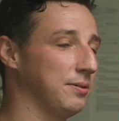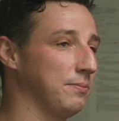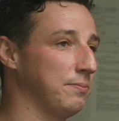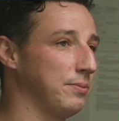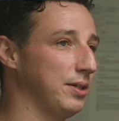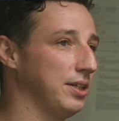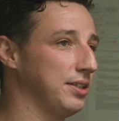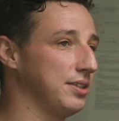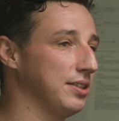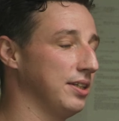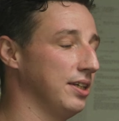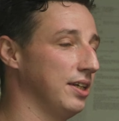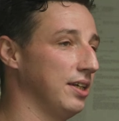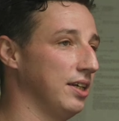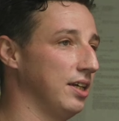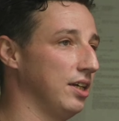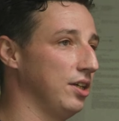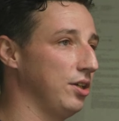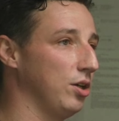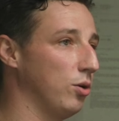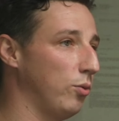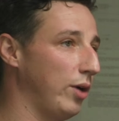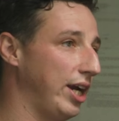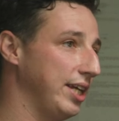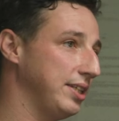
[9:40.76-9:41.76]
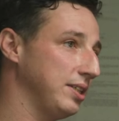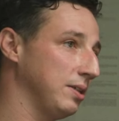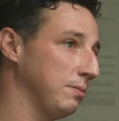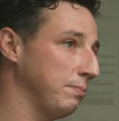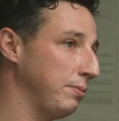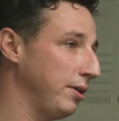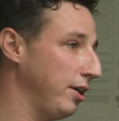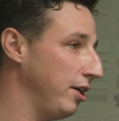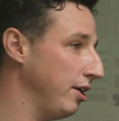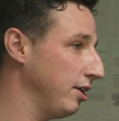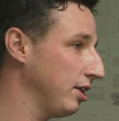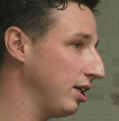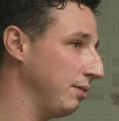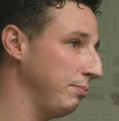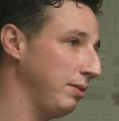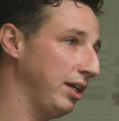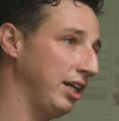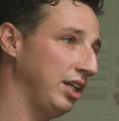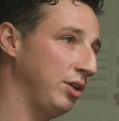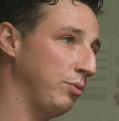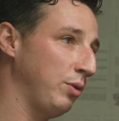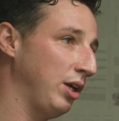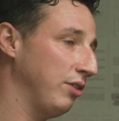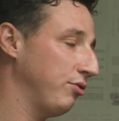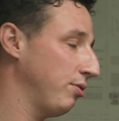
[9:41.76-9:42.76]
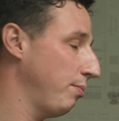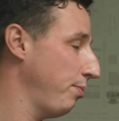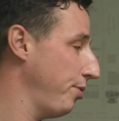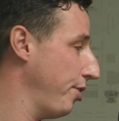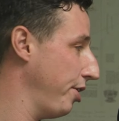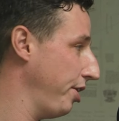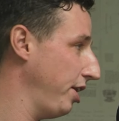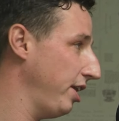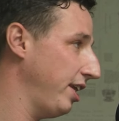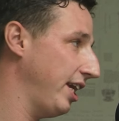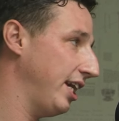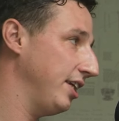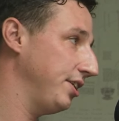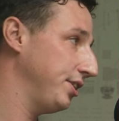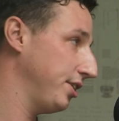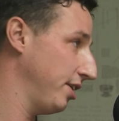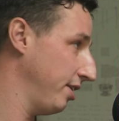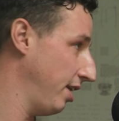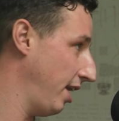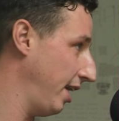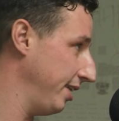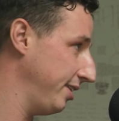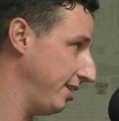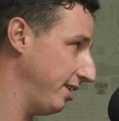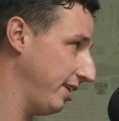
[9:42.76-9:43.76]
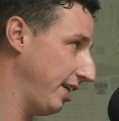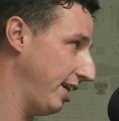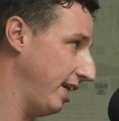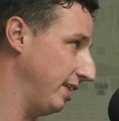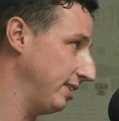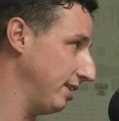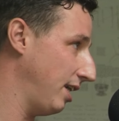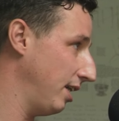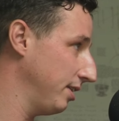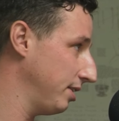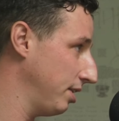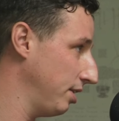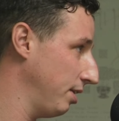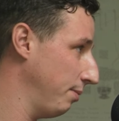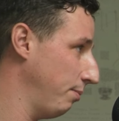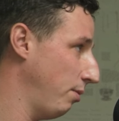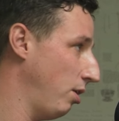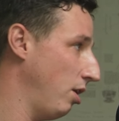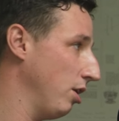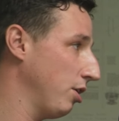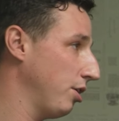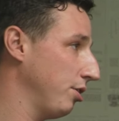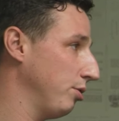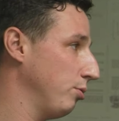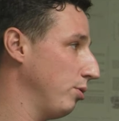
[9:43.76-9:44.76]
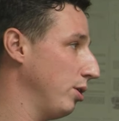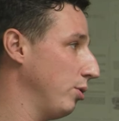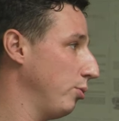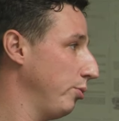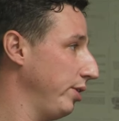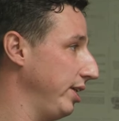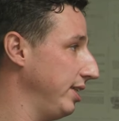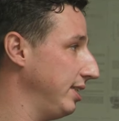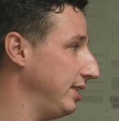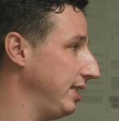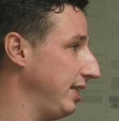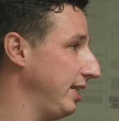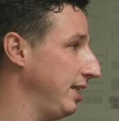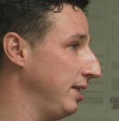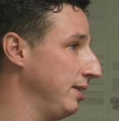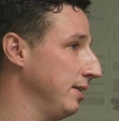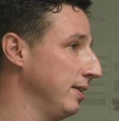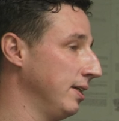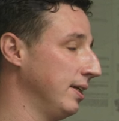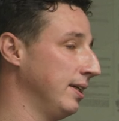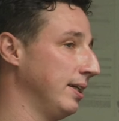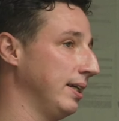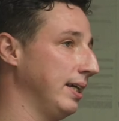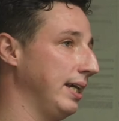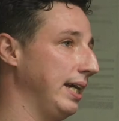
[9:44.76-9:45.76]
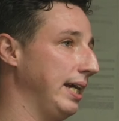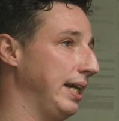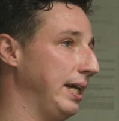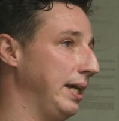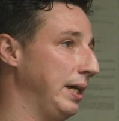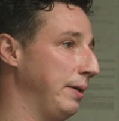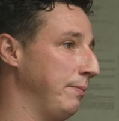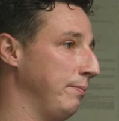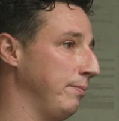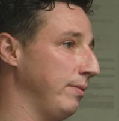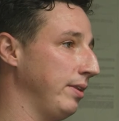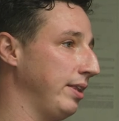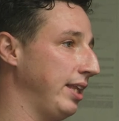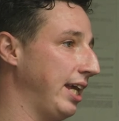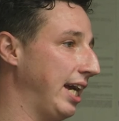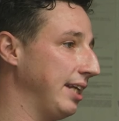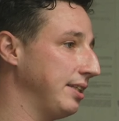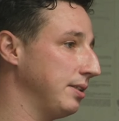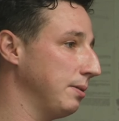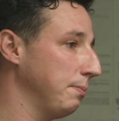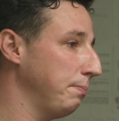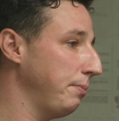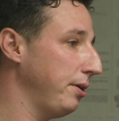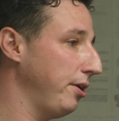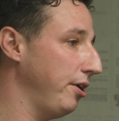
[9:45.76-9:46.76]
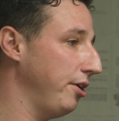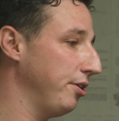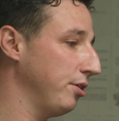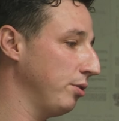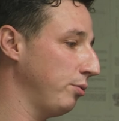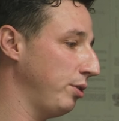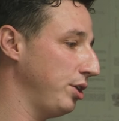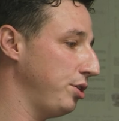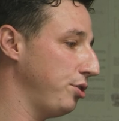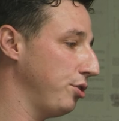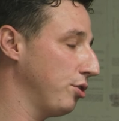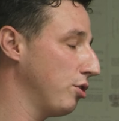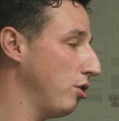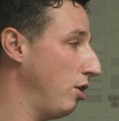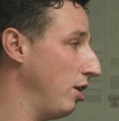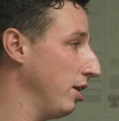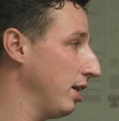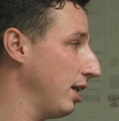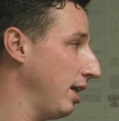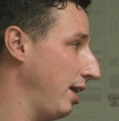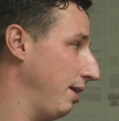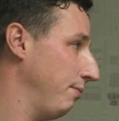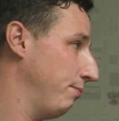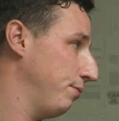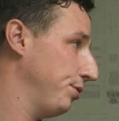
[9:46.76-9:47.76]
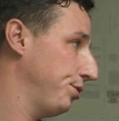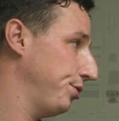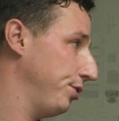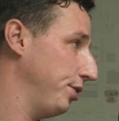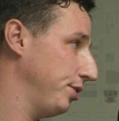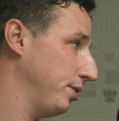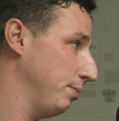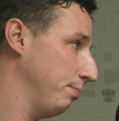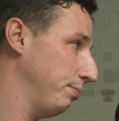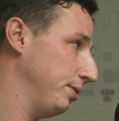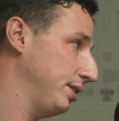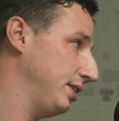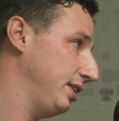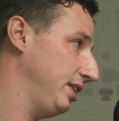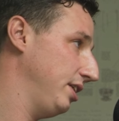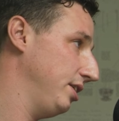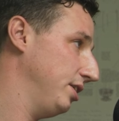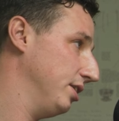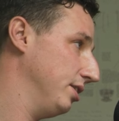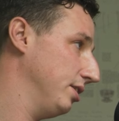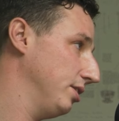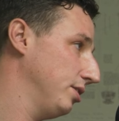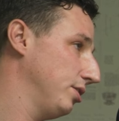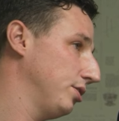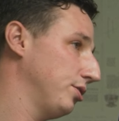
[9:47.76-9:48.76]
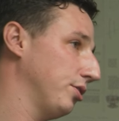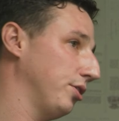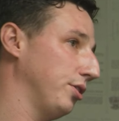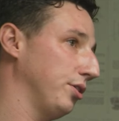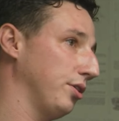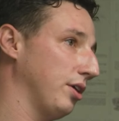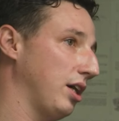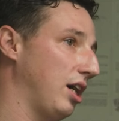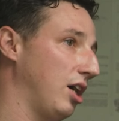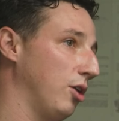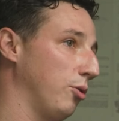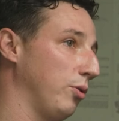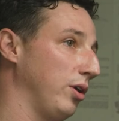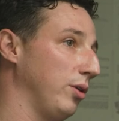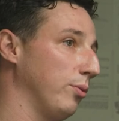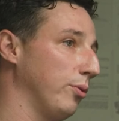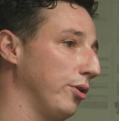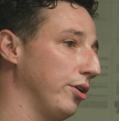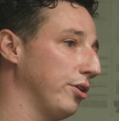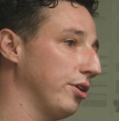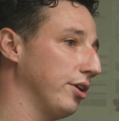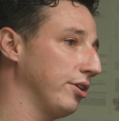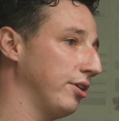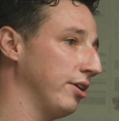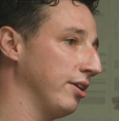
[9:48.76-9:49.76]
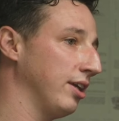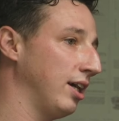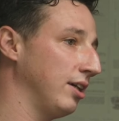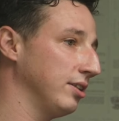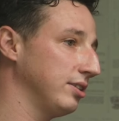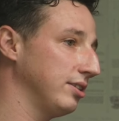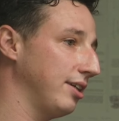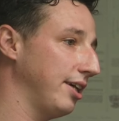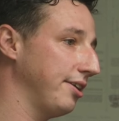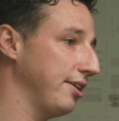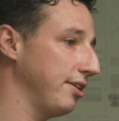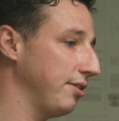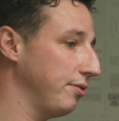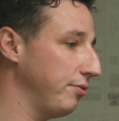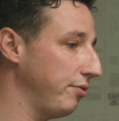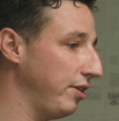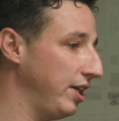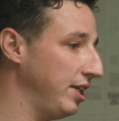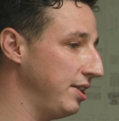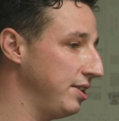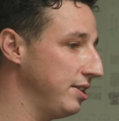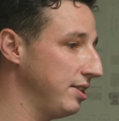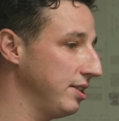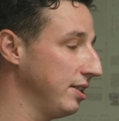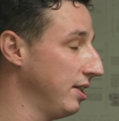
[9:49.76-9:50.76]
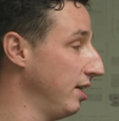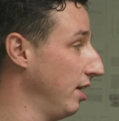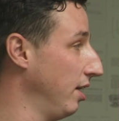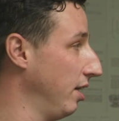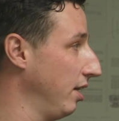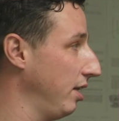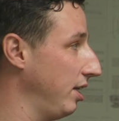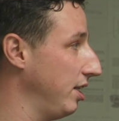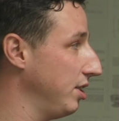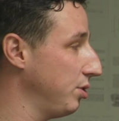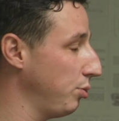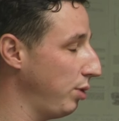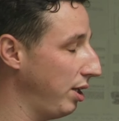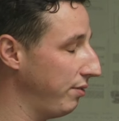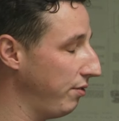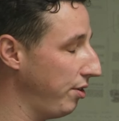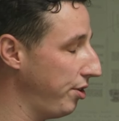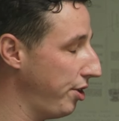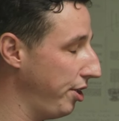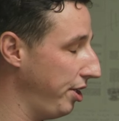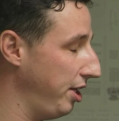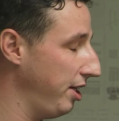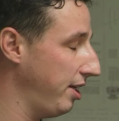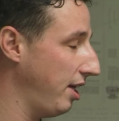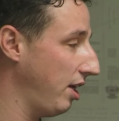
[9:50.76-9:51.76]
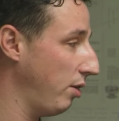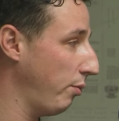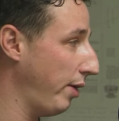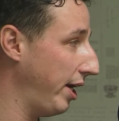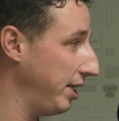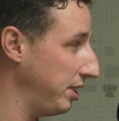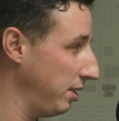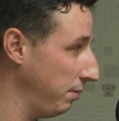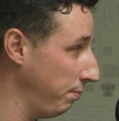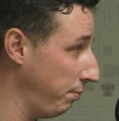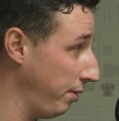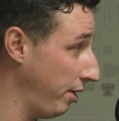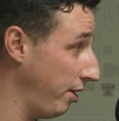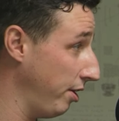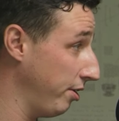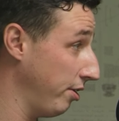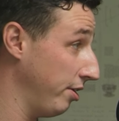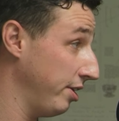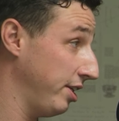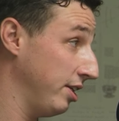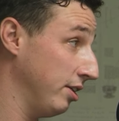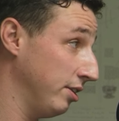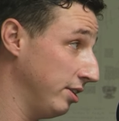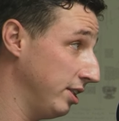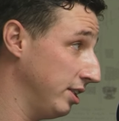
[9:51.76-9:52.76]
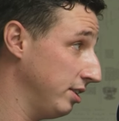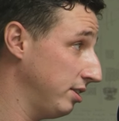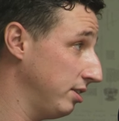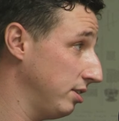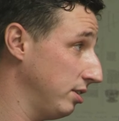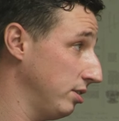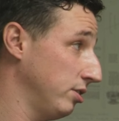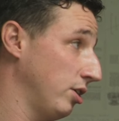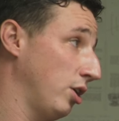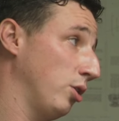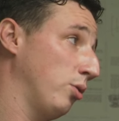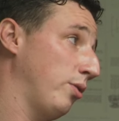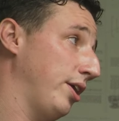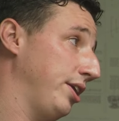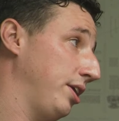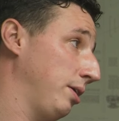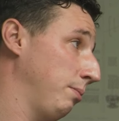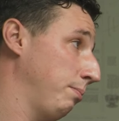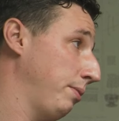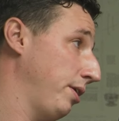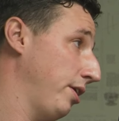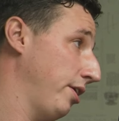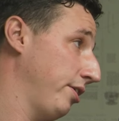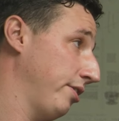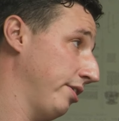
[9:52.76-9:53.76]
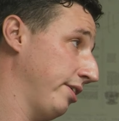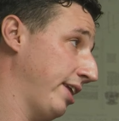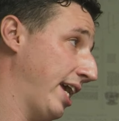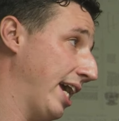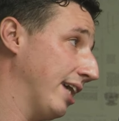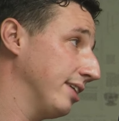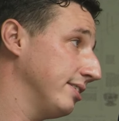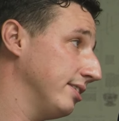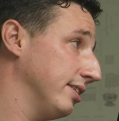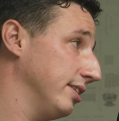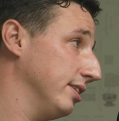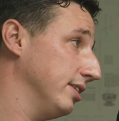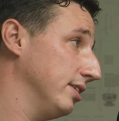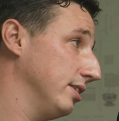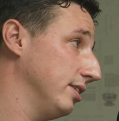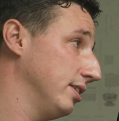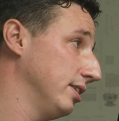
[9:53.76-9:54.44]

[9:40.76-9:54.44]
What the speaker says: but a waiting period could be anywhere from 30 days to 90 days out in the market, or what we've seen. That's a period in which you can't claim for certain procedures. So how we work it on our side of the fence is we have a 30-day waiting period on illness, no waiting period on accident.